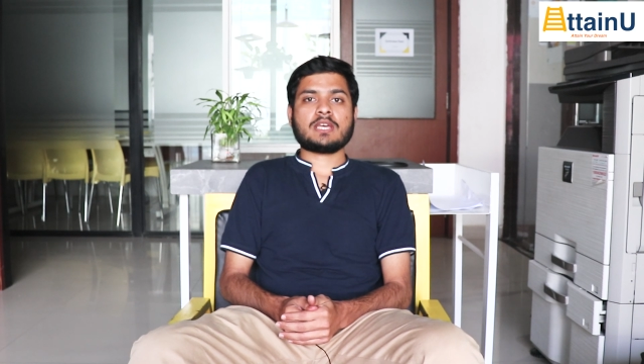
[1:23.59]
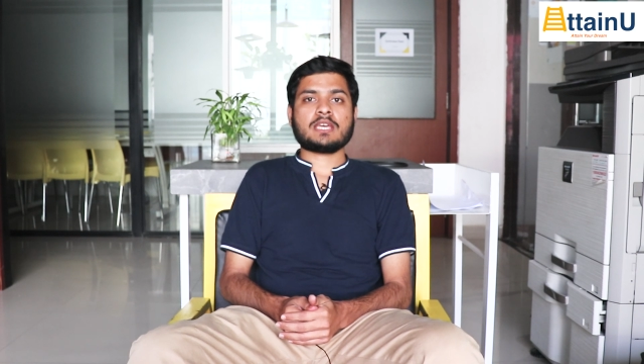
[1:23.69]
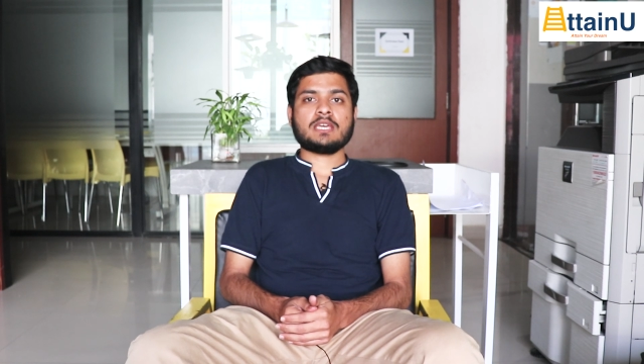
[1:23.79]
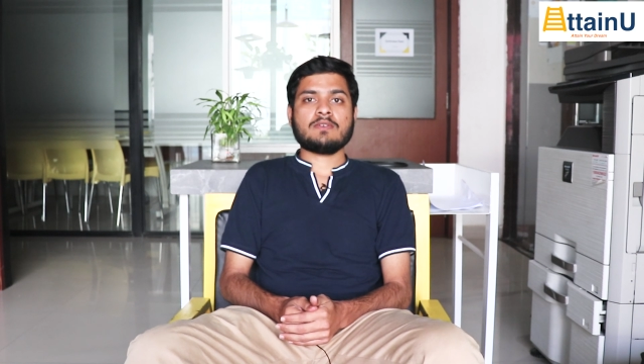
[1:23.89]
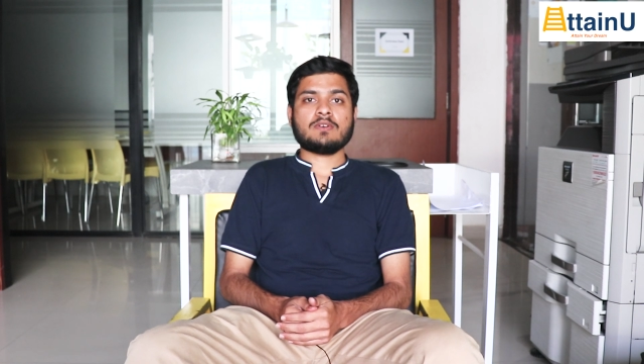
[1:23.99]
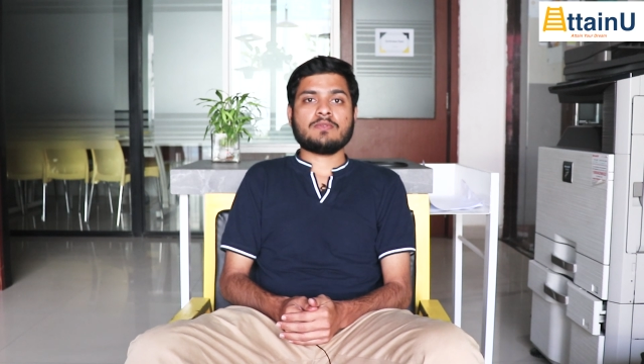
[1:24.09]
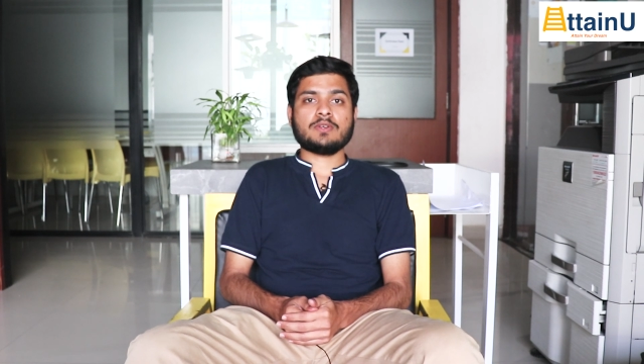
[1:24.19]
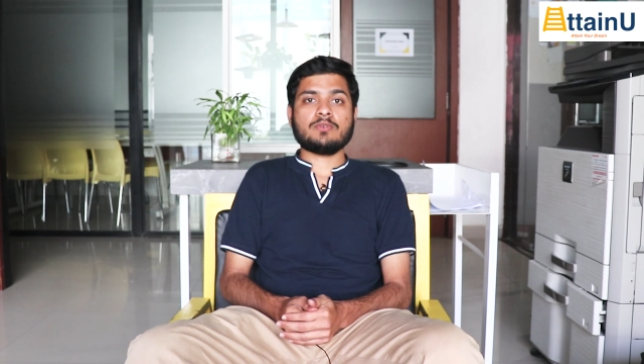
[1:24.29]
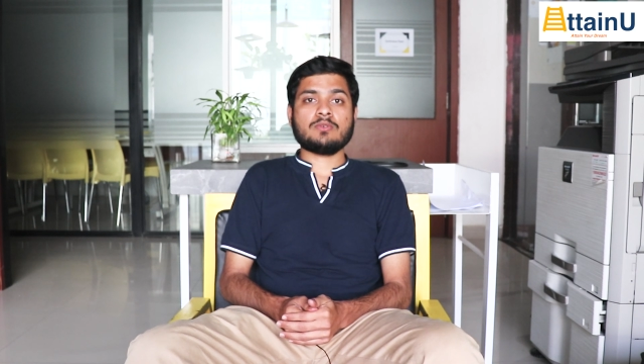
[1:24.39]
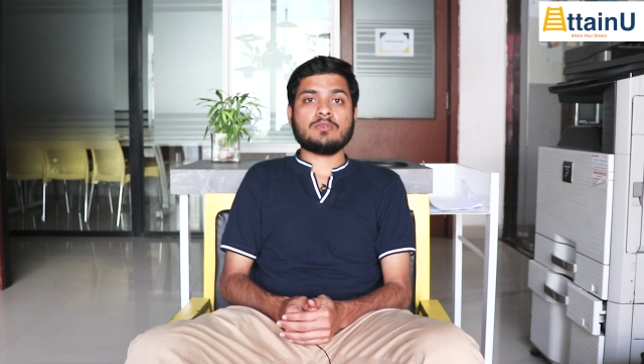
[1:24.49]
I gave a
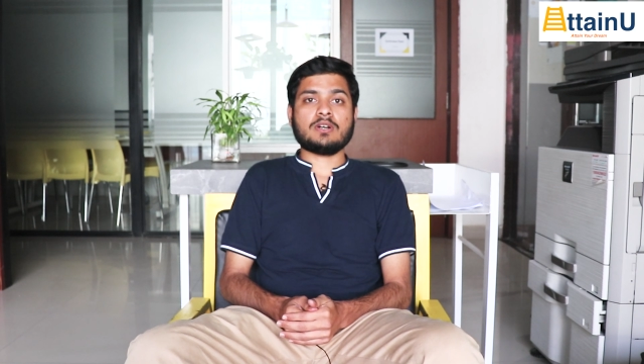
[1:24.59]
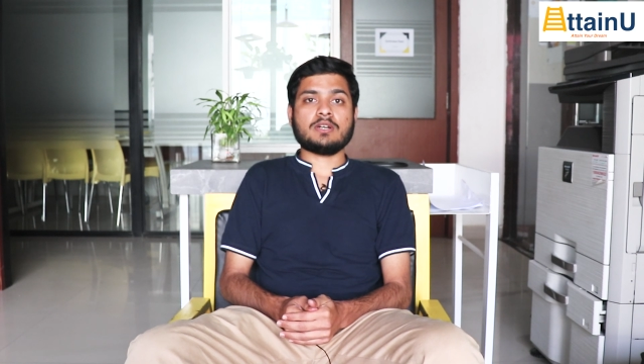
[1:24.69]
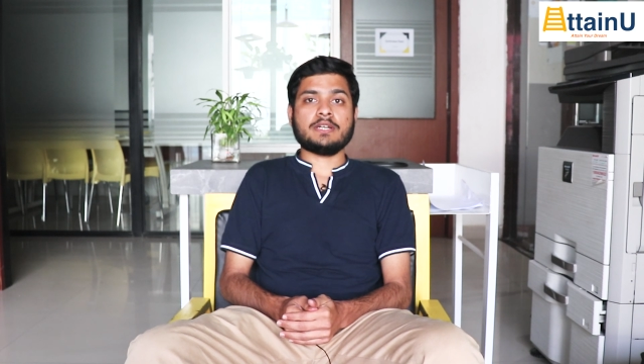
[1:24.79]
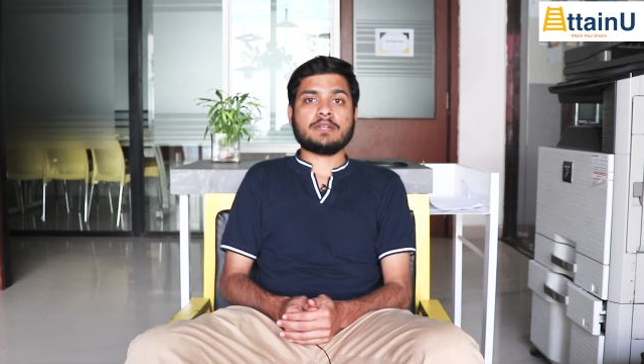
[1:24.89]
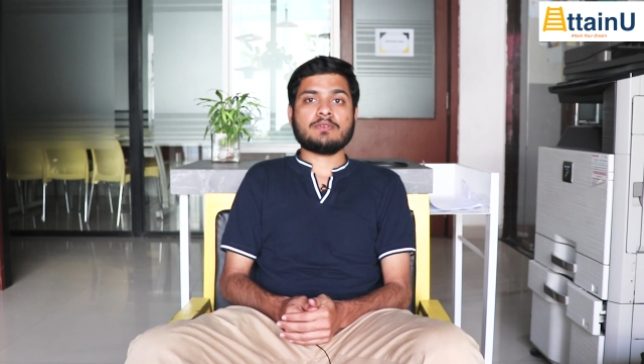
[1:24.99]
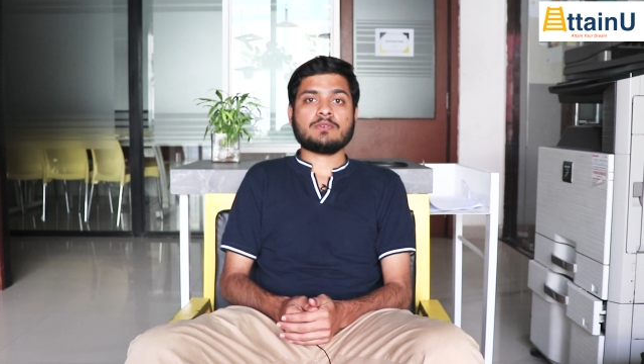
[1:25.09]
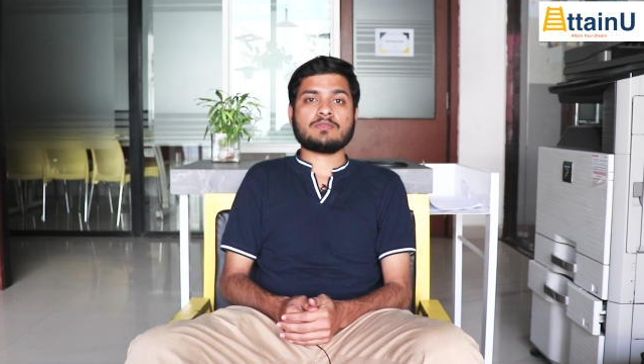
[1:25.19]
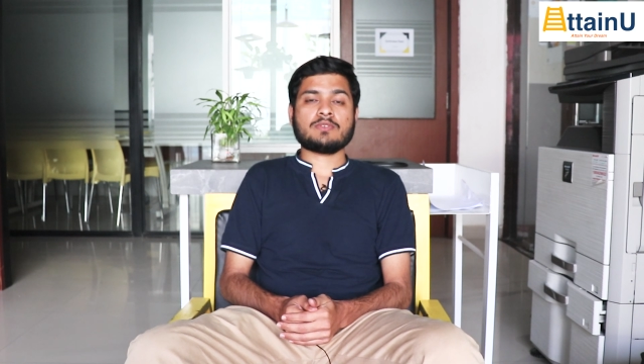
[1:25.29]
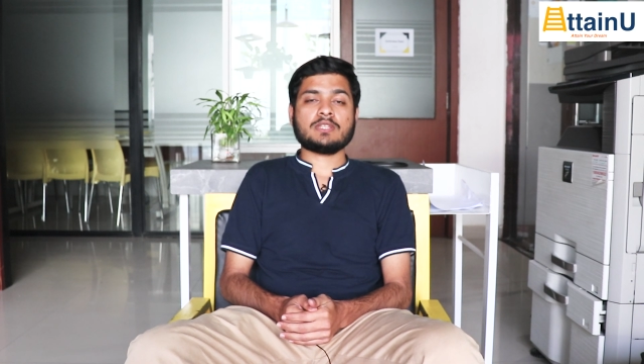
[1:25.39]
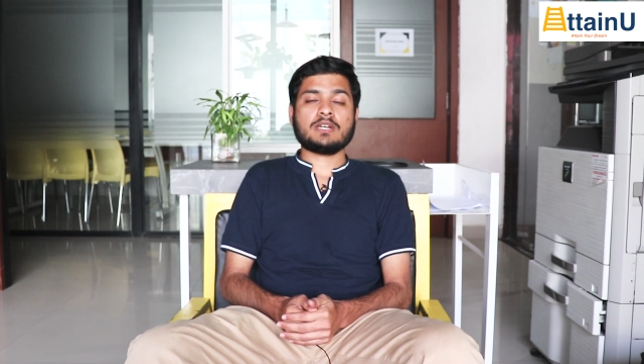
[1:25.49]
few
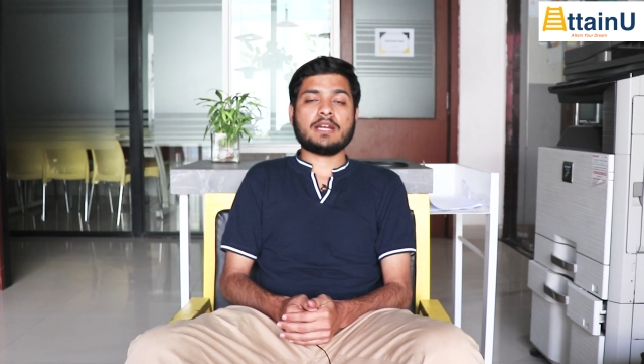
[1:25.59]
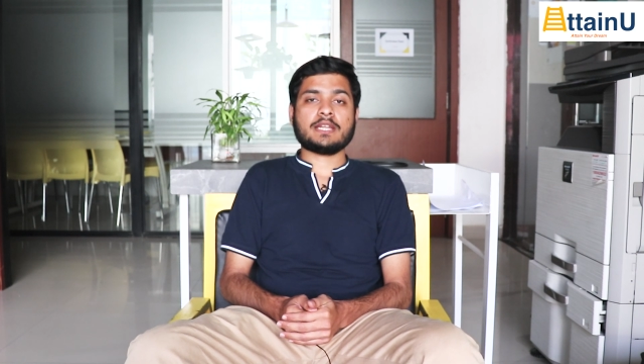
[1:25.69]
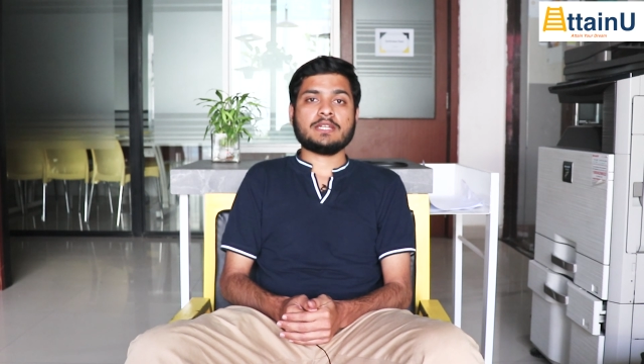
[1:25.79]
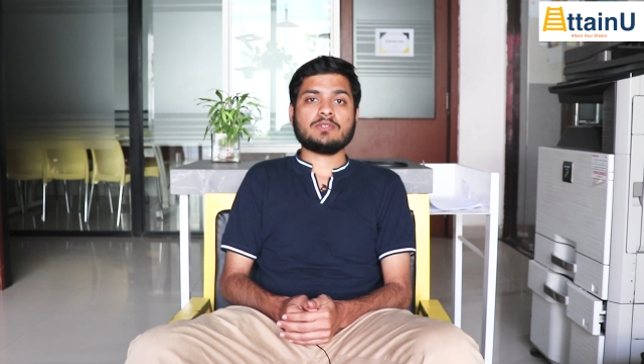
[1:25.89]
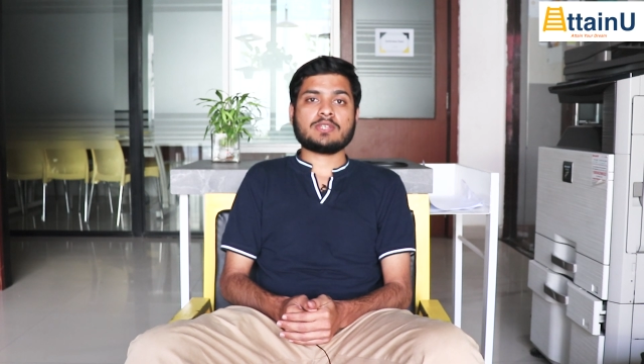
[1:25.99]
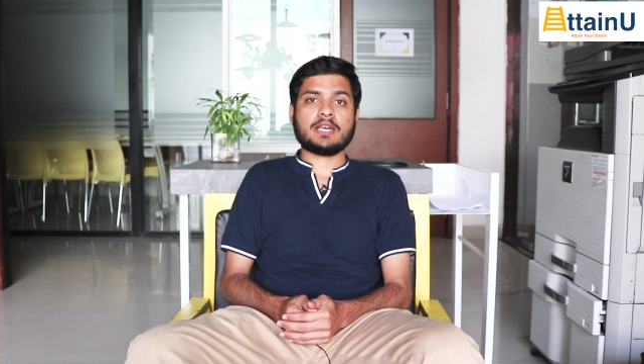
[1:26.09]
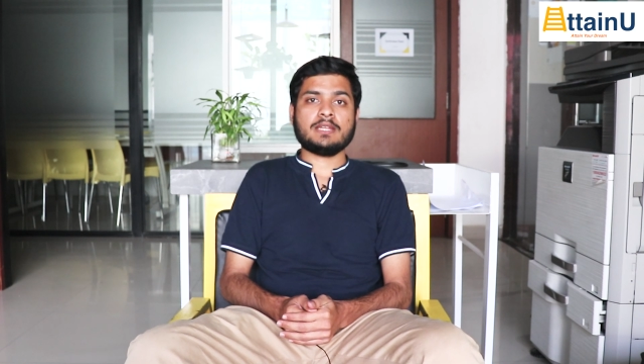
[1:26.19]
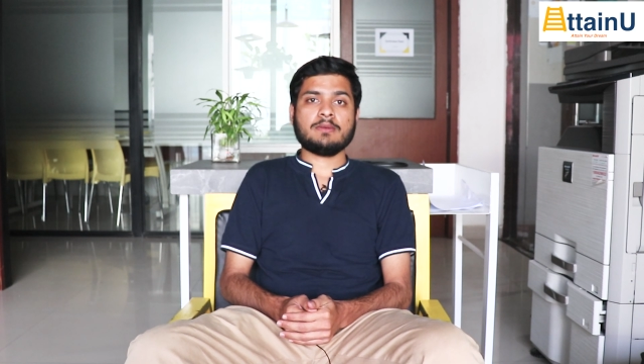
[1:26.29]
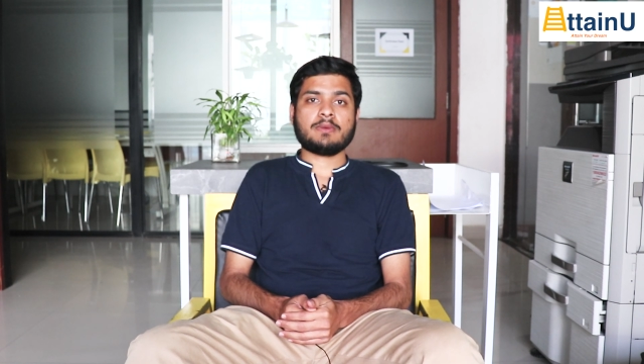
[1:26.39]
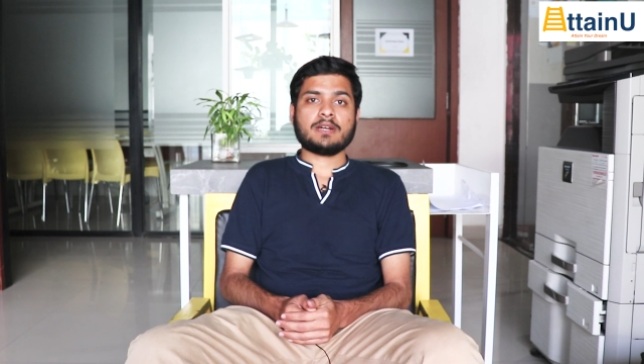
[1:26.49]
interviews with the AttainU's
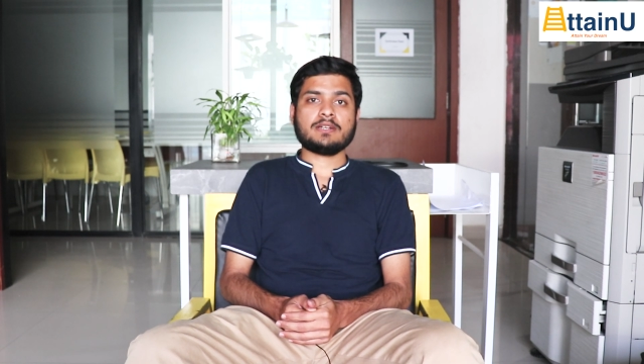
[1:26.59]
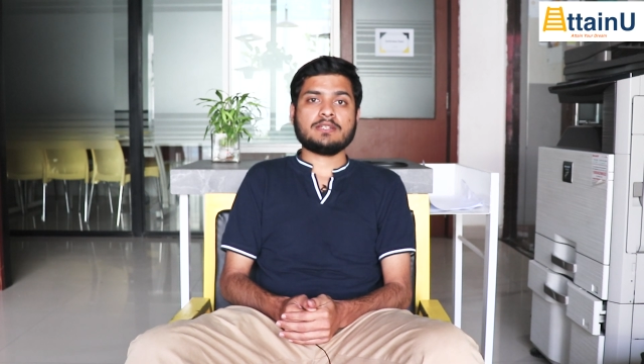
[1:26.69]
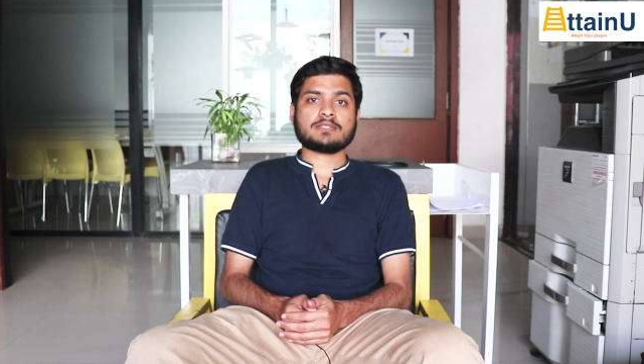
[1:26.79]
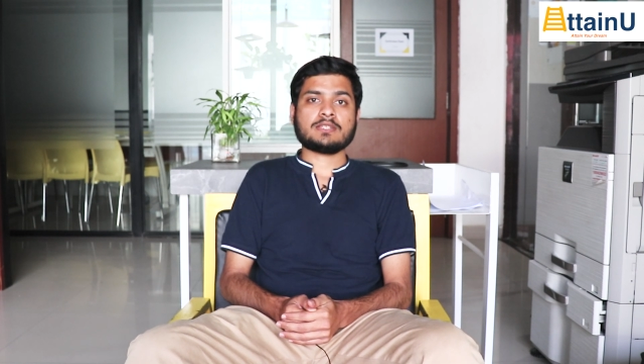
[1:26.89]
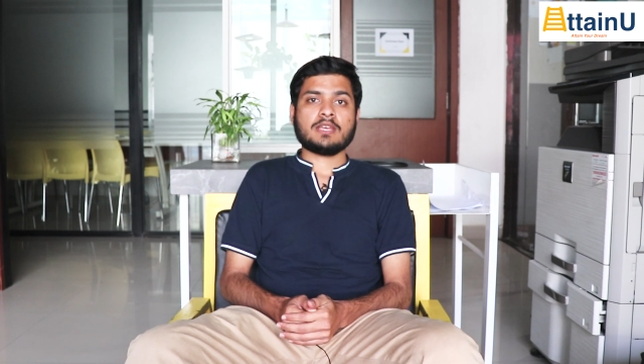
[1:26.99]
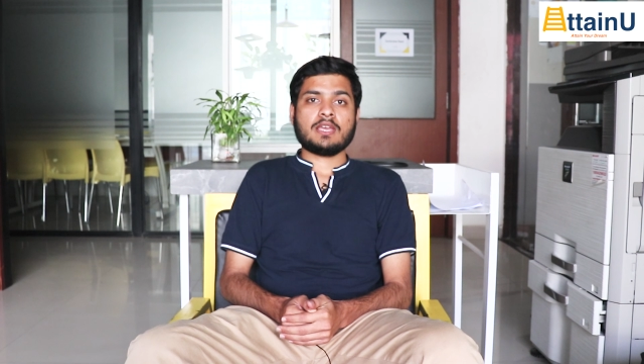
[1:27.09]
hiring partners